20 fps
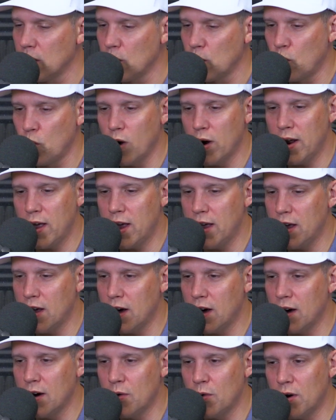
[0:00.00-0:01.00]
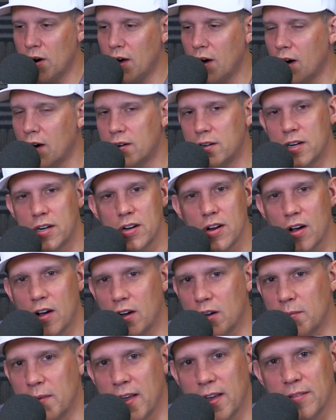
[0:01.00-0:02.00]
What an
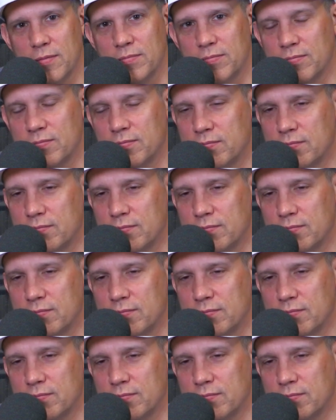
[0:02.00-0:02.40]
underdog, man.